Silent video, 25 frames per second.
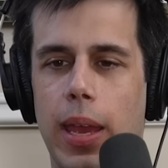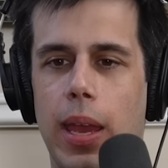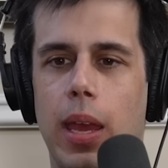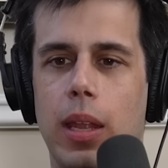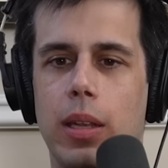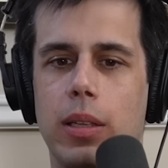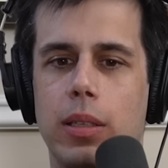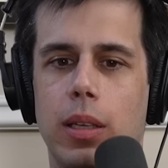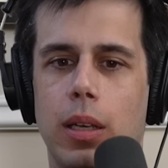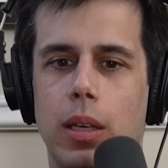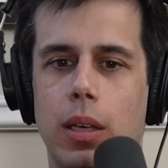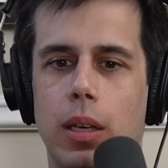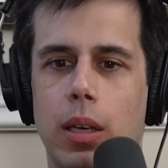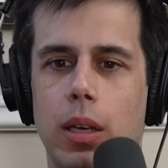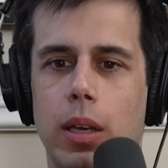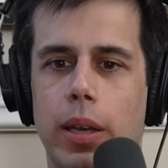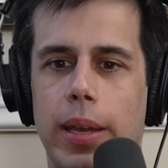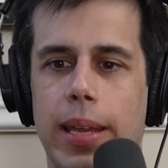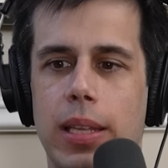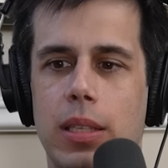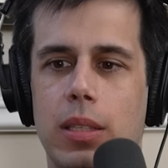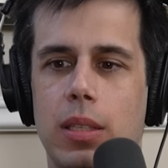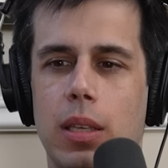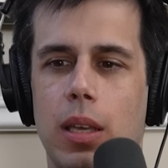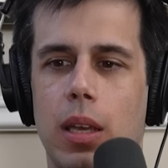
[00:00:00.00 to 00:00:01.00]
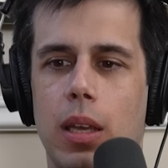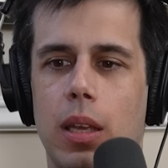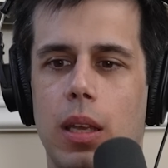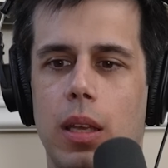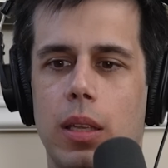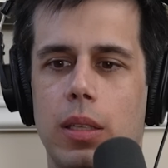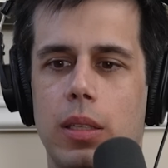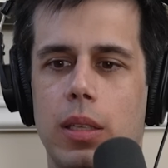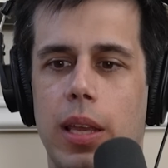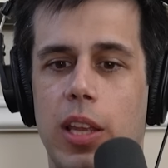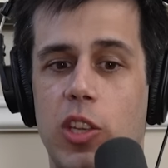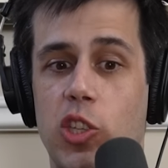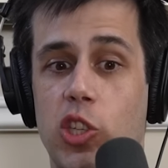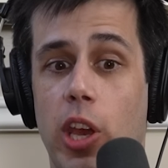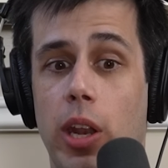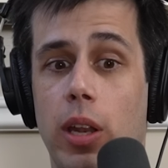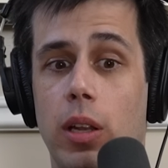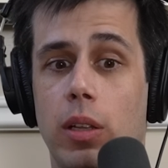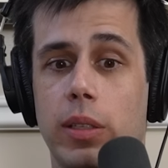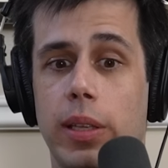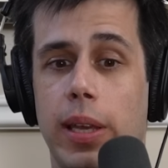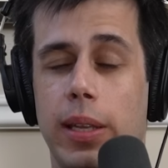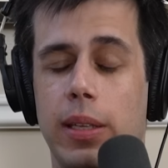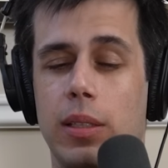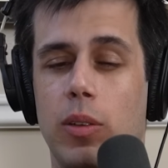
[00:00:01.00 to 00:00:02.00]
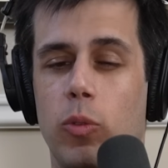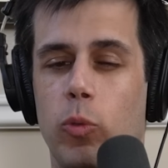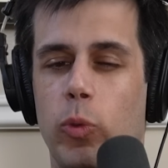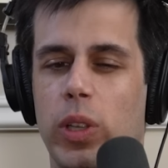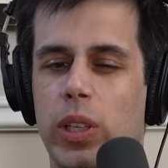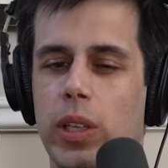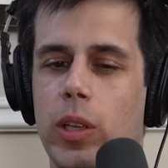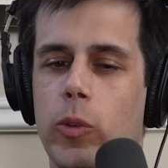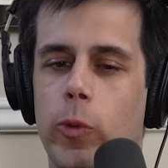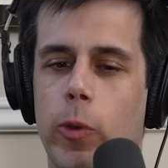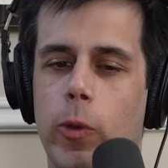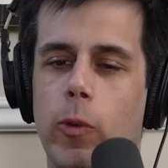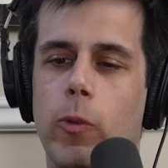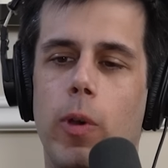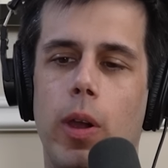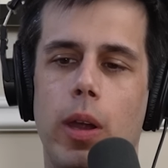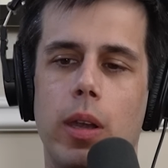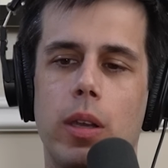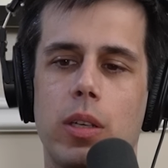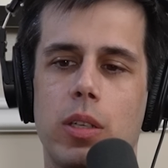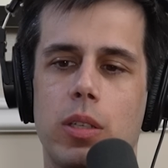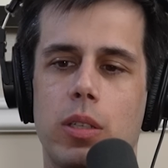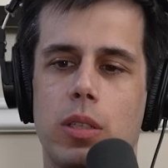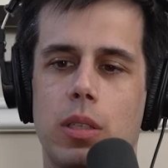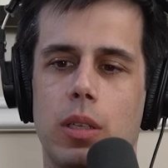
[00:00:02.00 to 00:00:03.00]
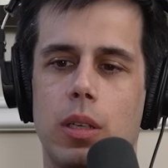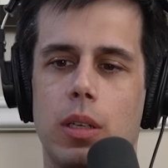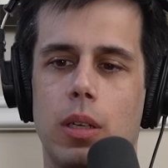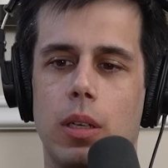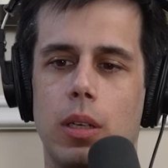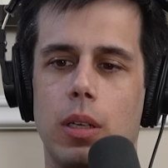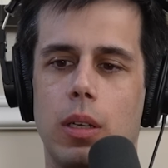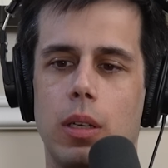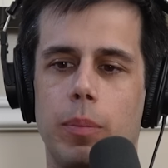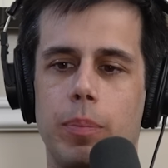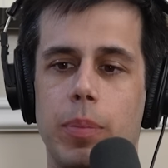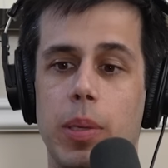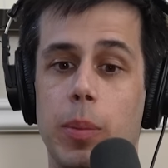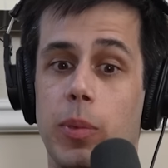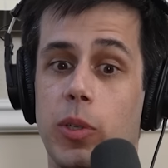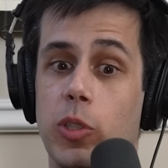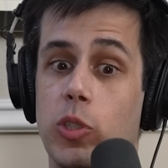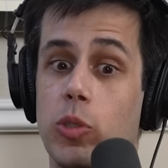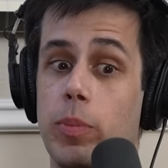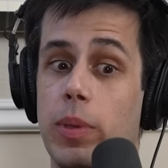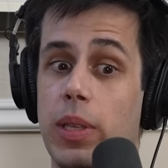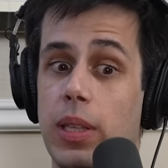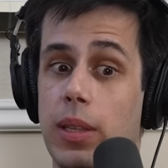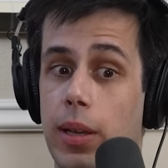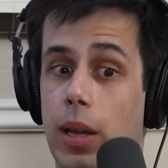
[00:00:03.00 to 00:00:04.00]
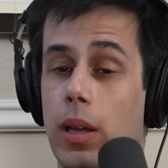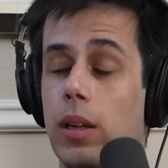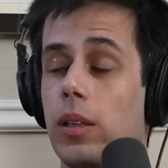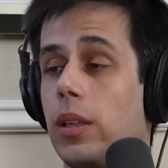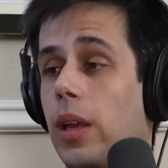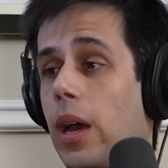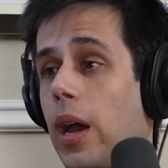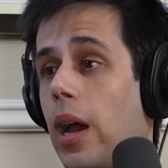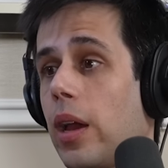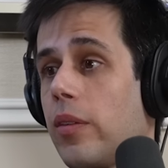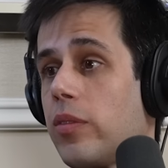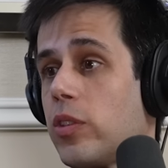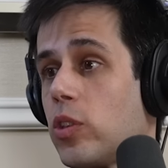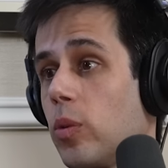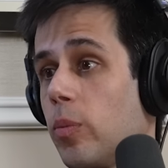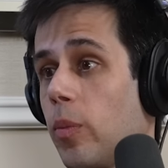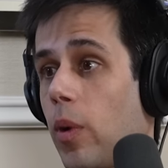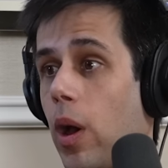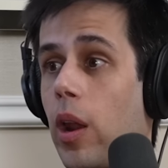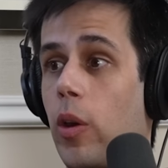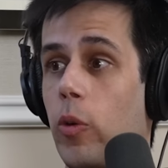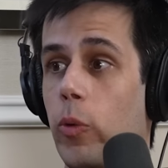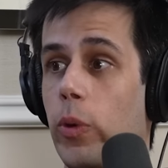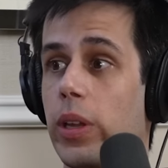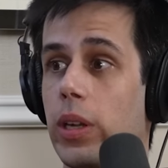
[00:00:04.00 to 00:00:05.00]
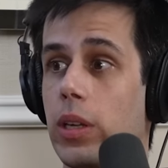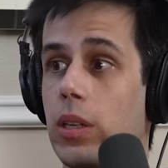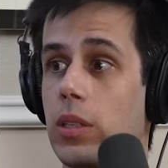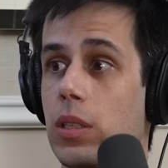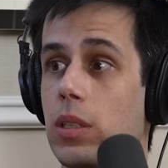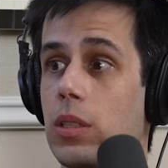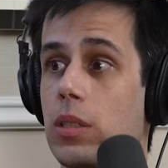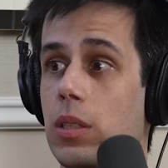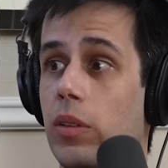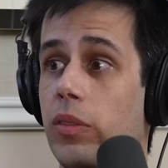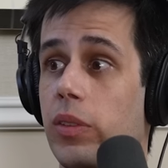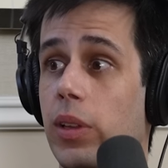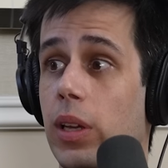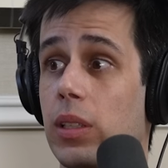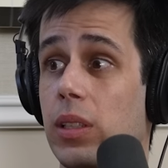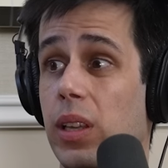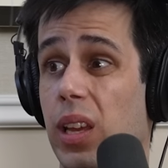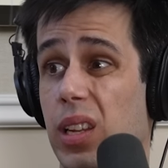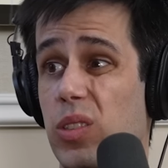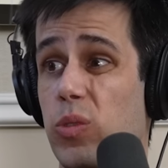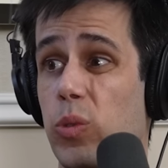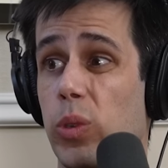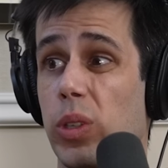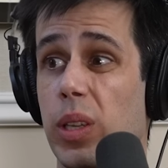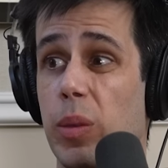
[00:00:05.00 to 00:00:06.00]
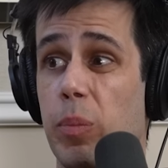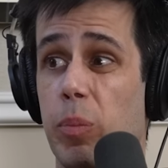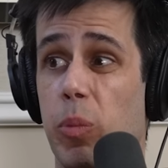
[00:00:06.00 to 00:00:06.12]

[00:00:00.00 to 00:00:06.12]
Yeah, and uh, it's a, uh, a, channel that really requires uh, people to be there live, so moderators and stuff like that is really